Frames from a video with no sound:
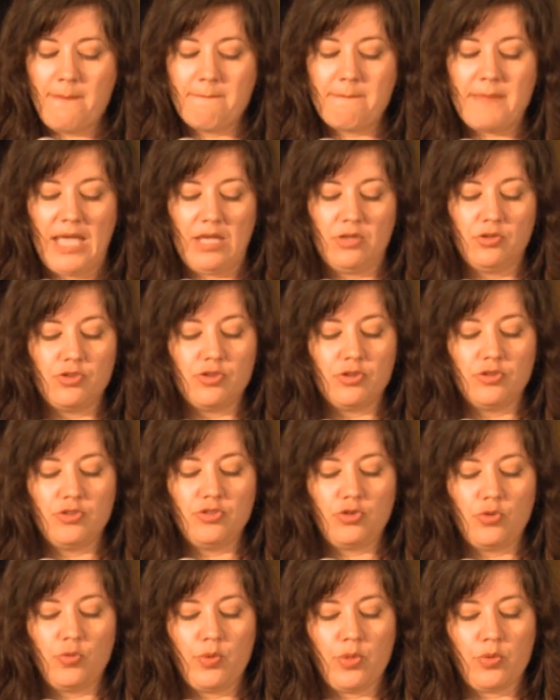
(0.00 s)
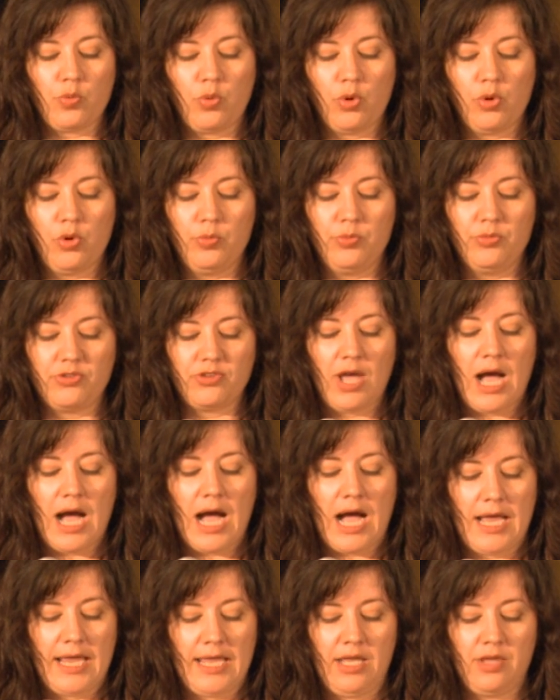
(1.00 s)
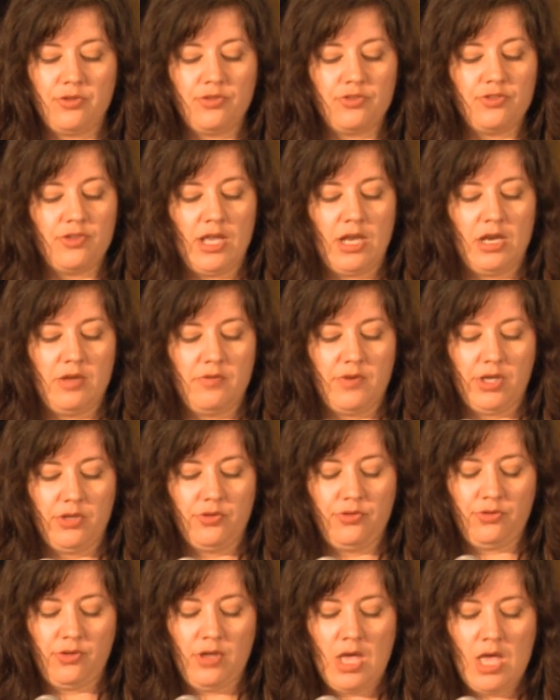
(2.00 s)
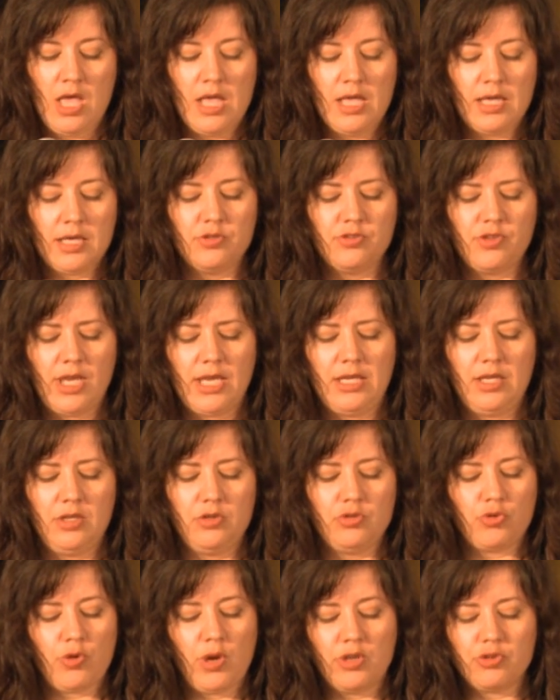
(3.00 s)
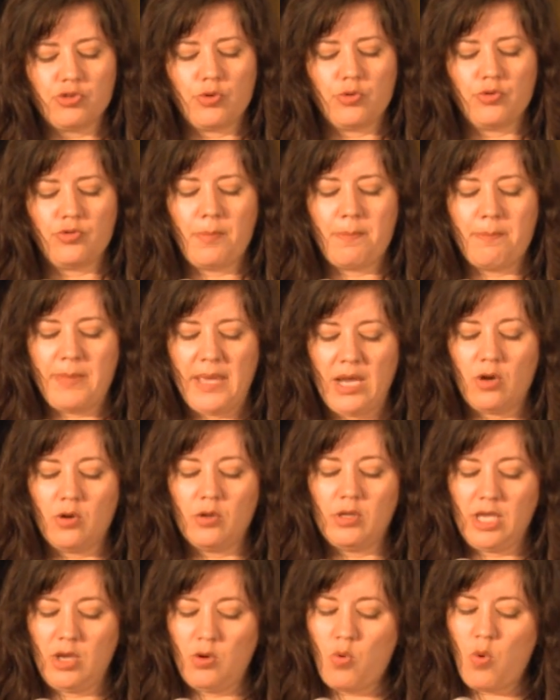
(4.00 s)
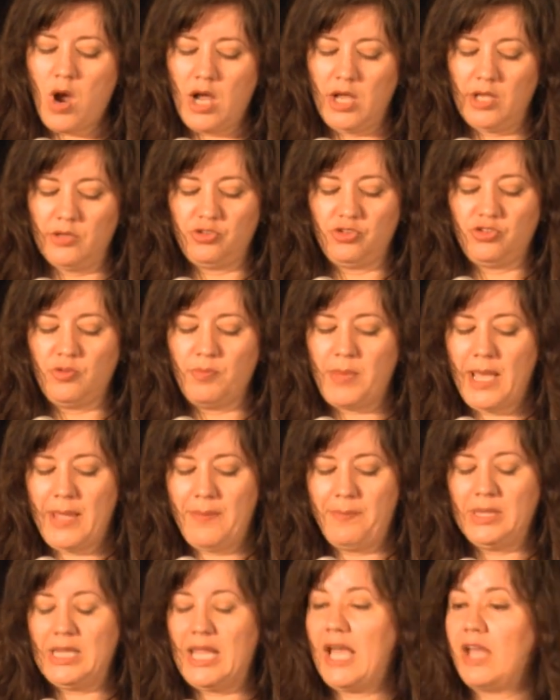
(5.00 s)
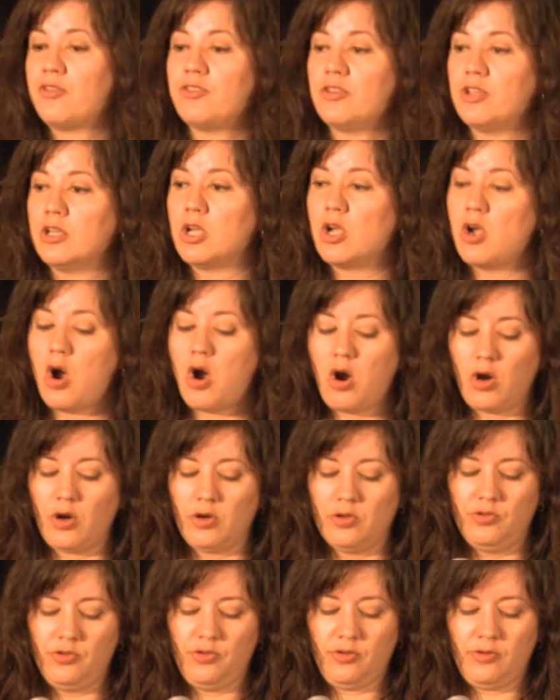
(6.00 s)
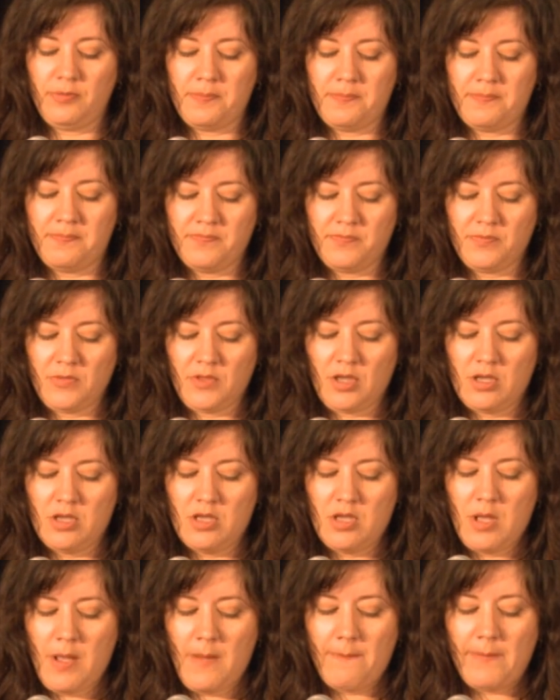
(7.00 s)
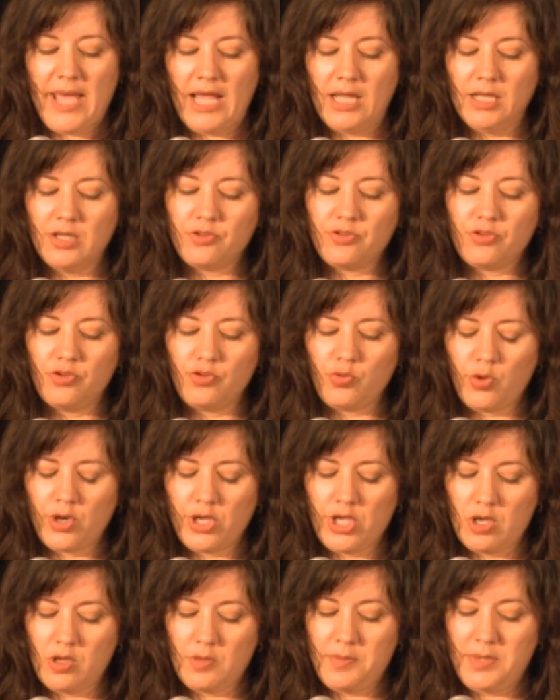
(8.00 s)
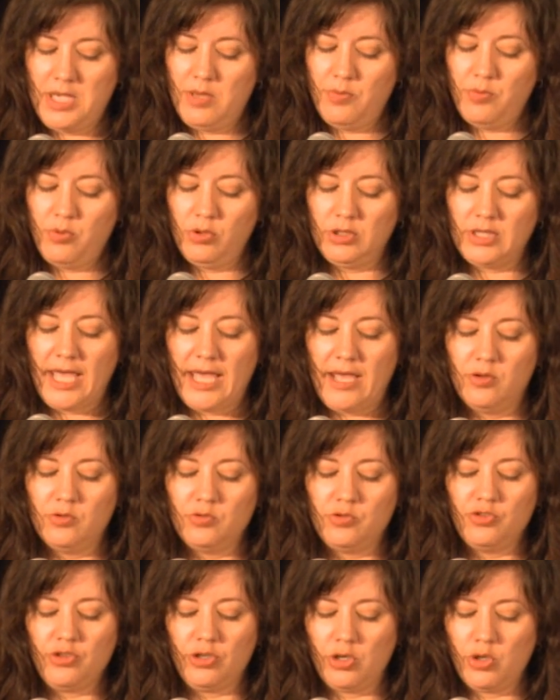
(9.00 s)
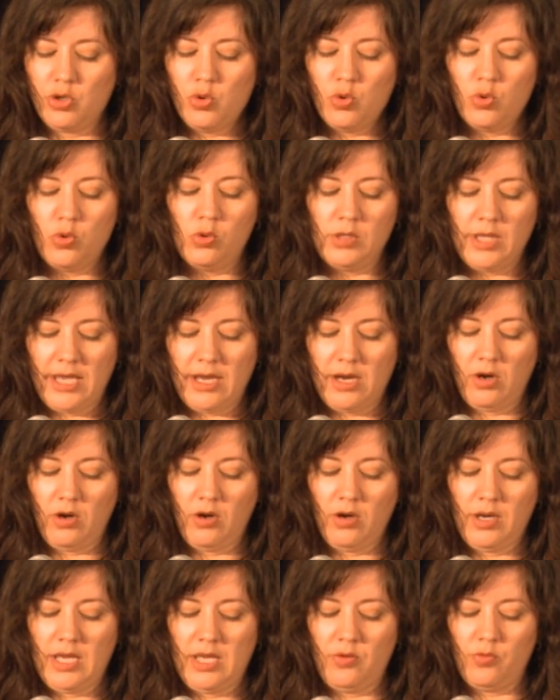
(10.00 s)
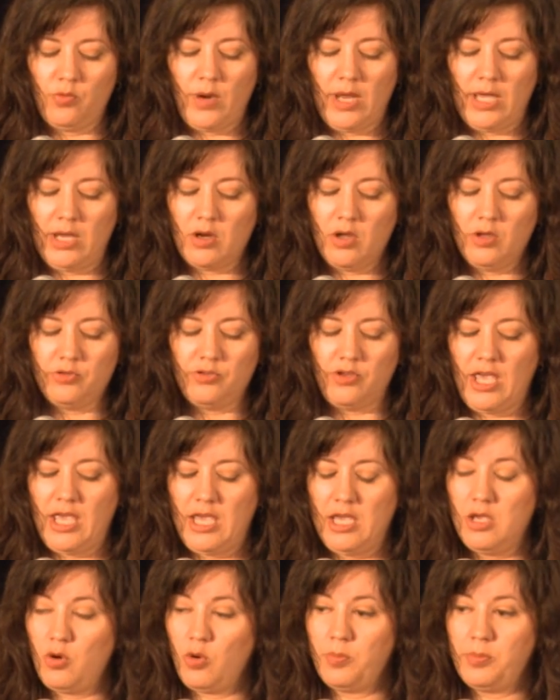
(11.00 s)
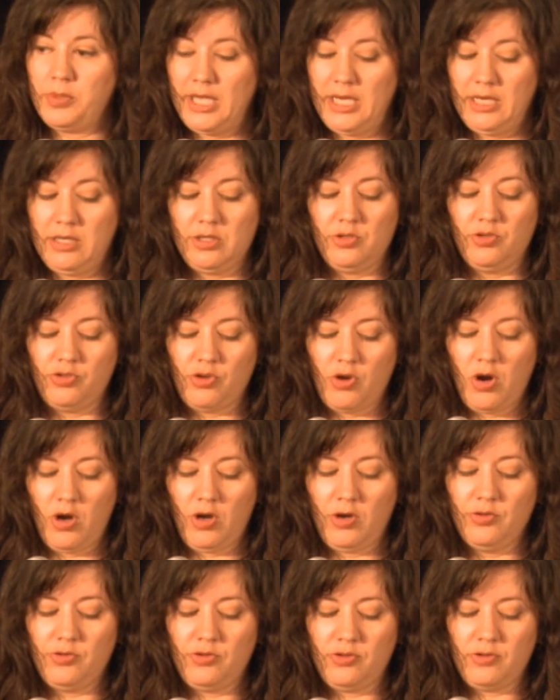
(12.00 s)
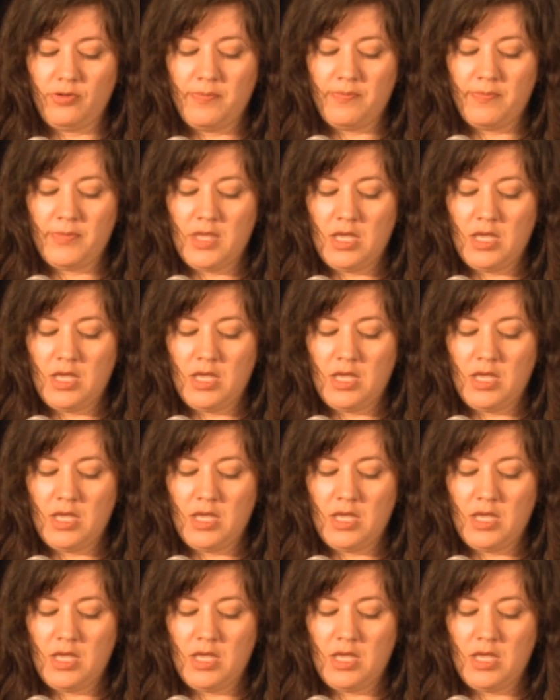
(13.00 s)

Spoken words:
Mansions with rooms high as 10 of us, containing treasures barely watched by placid guards. Palaces where young people lounged in cool air and read all day or played guitars.